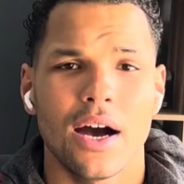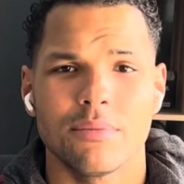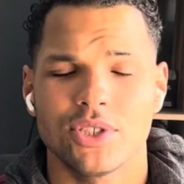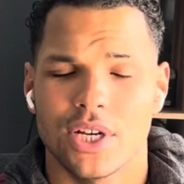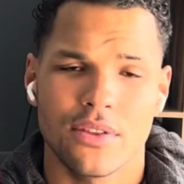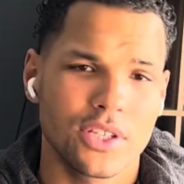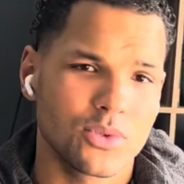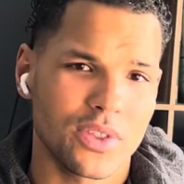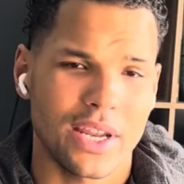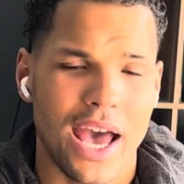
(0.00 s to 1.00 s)
share this
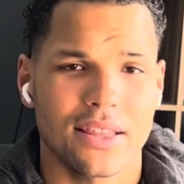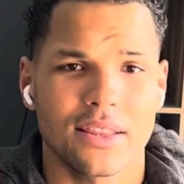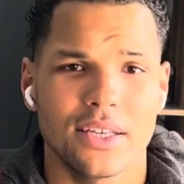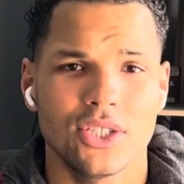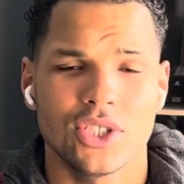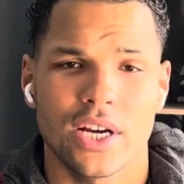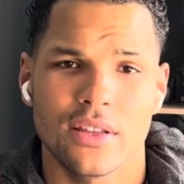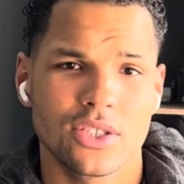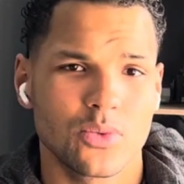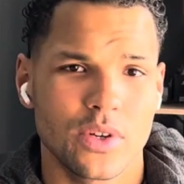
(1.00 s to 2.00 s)
with an athlete, share
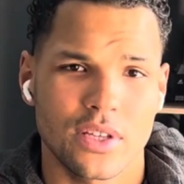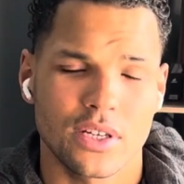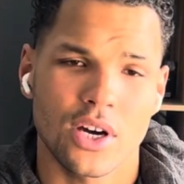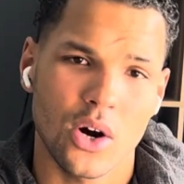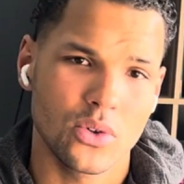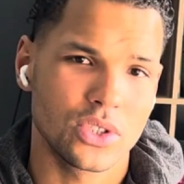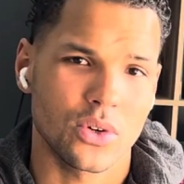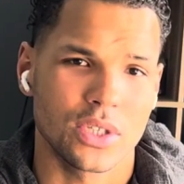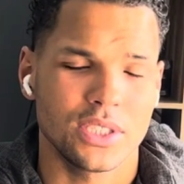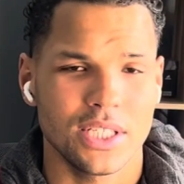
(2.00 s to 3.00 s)
this with a coach
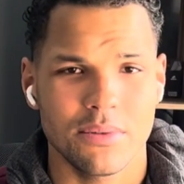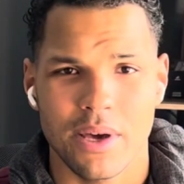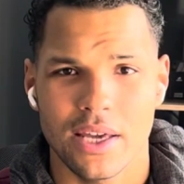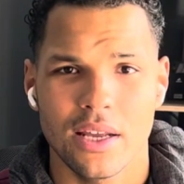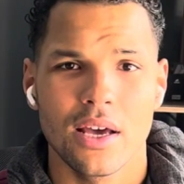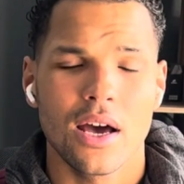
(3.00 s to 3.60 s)
or a teammate,